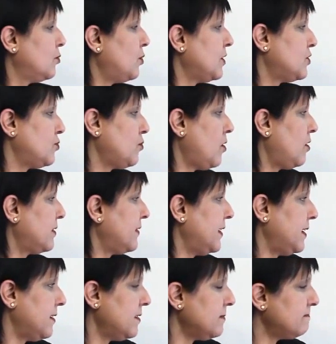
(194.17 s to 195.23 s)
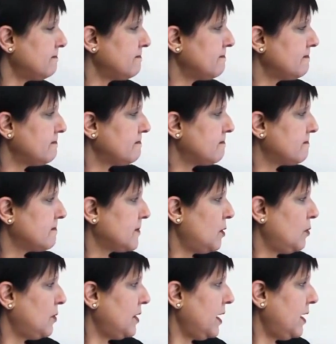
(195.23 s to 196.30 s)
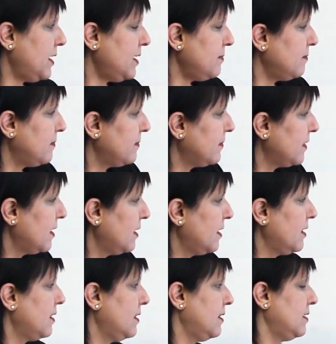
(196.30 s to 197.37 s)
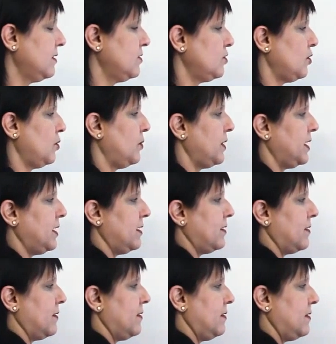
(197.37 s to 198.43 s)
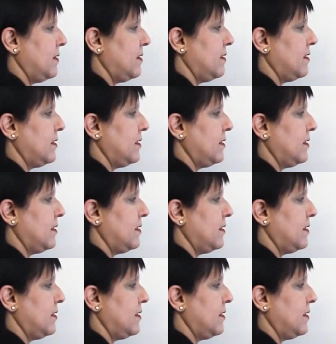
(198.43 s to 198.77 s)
What's wrong there? Okay. So here